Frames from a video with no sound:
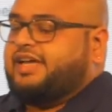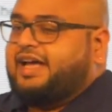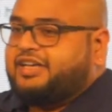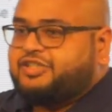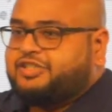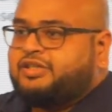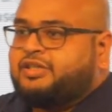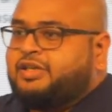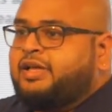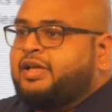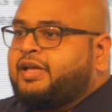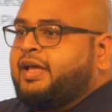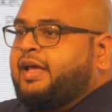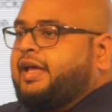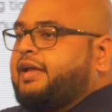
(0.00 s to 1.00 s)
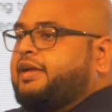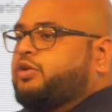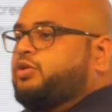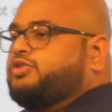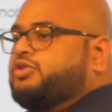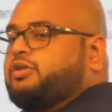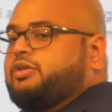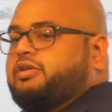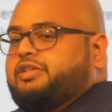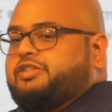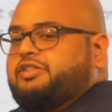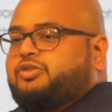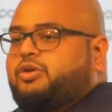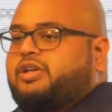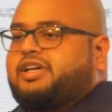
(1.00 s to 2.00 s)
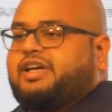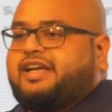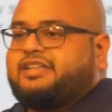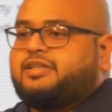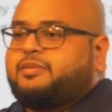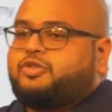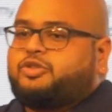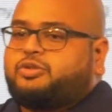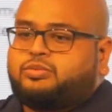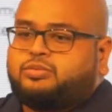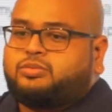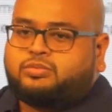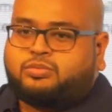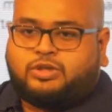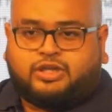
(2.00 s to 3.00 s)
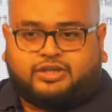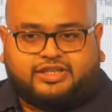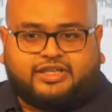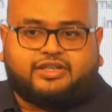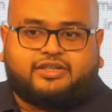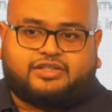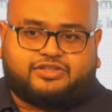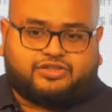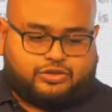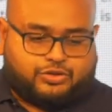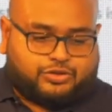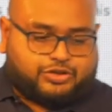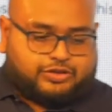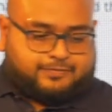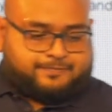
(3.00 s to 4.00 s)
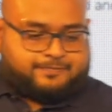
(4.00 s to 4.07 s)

action, and also it's going to guide them to ticket resolution.